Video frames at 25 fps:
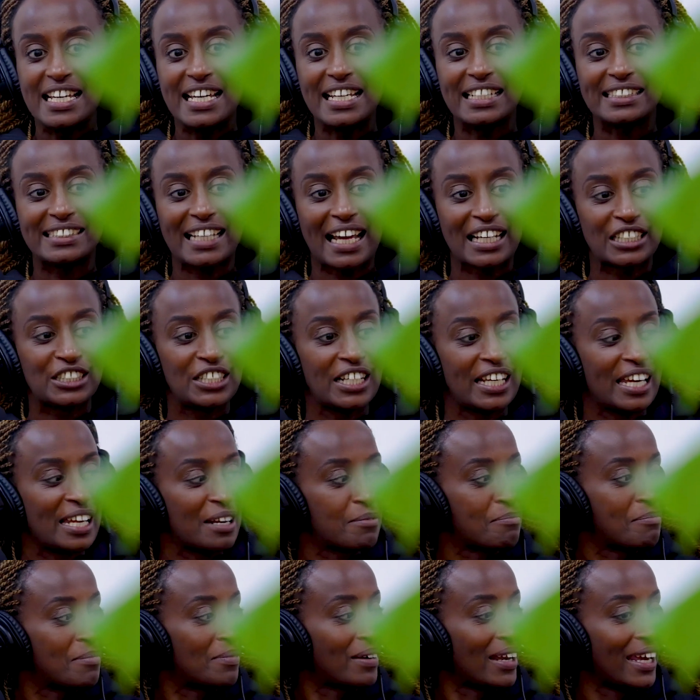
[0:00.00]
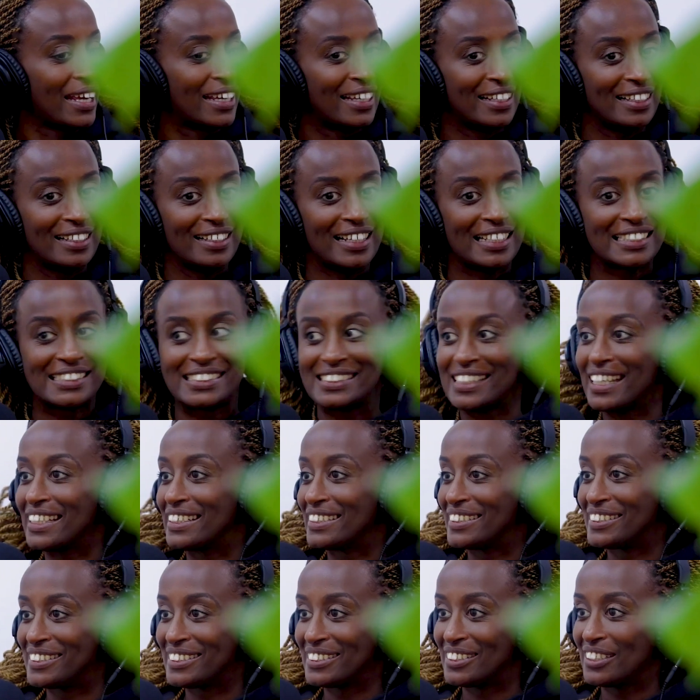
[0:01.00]
Is actually get a
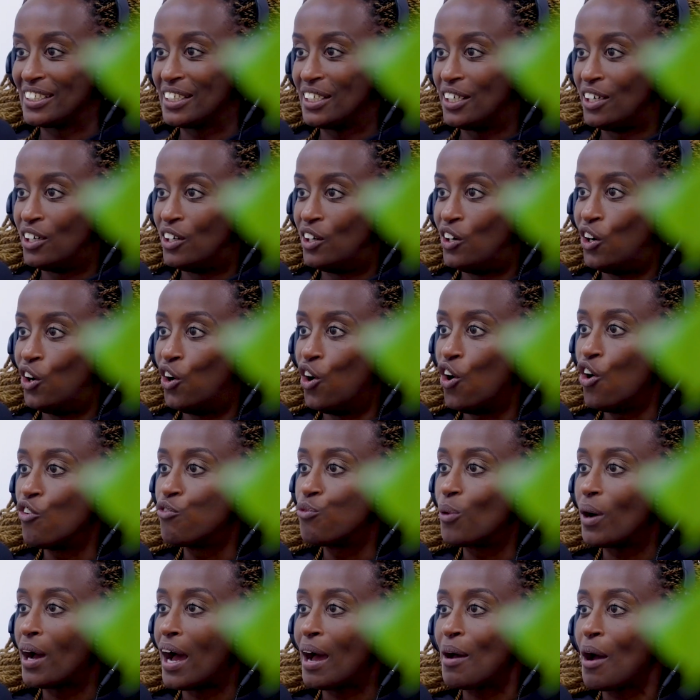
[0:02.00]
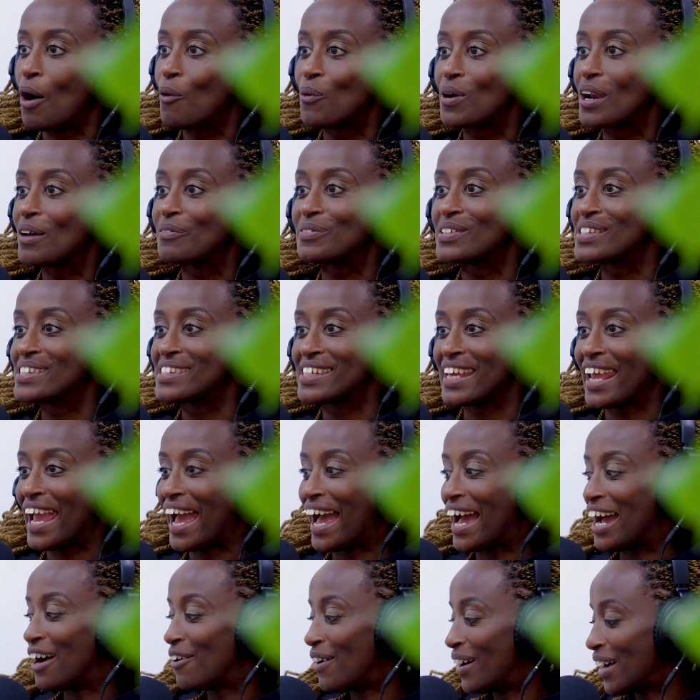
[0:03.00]
sense of what, I would love to see
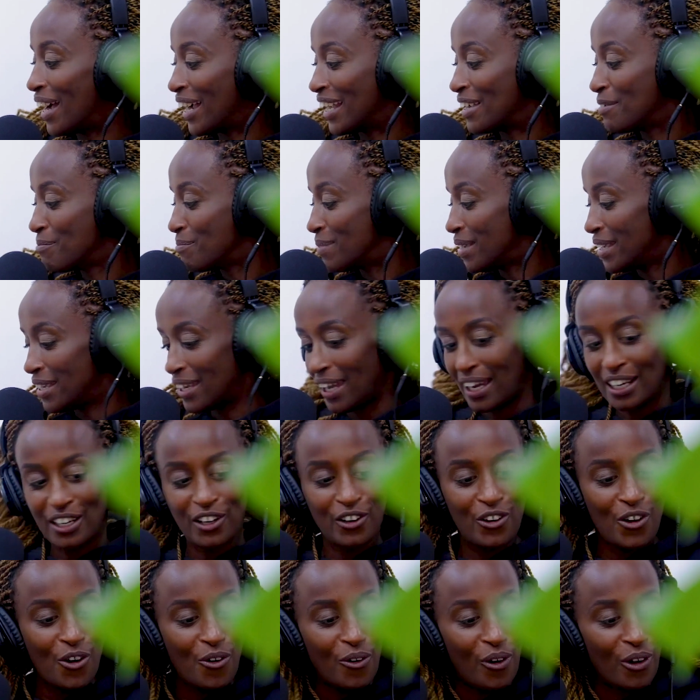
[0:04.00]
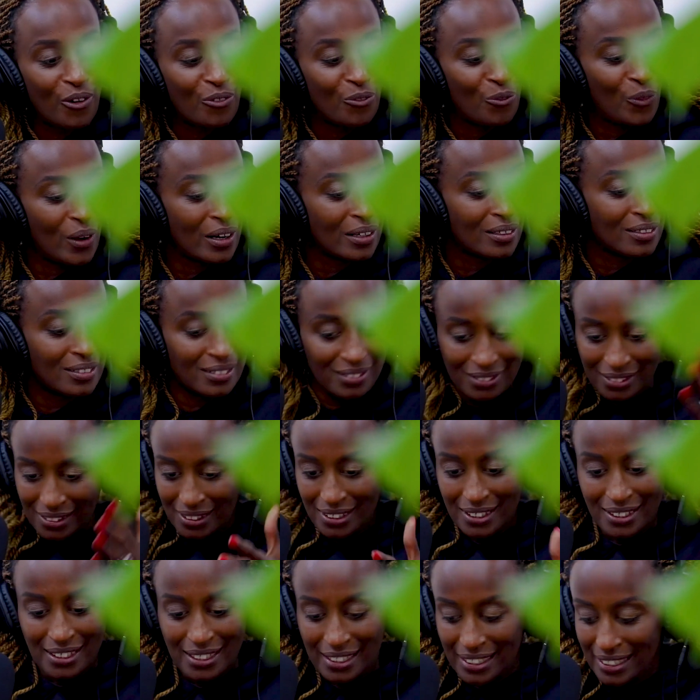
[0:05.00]
how I can go on one,
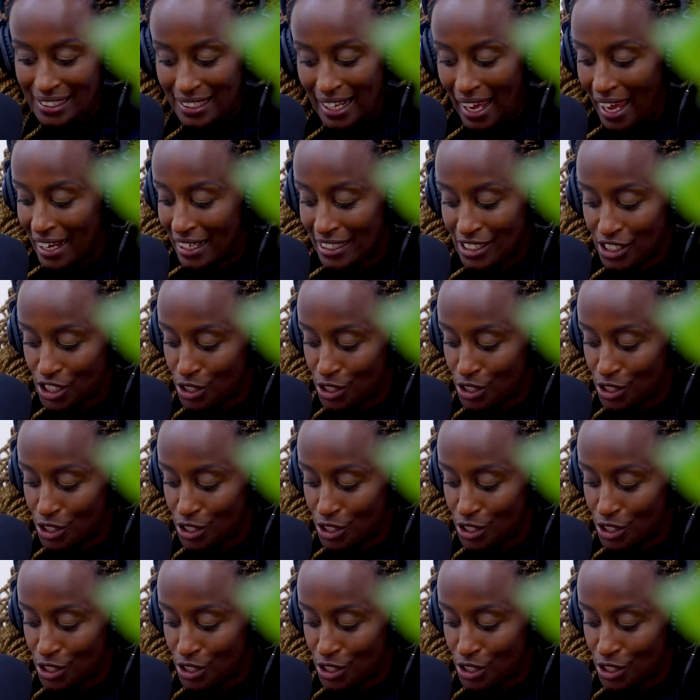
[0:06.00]
I can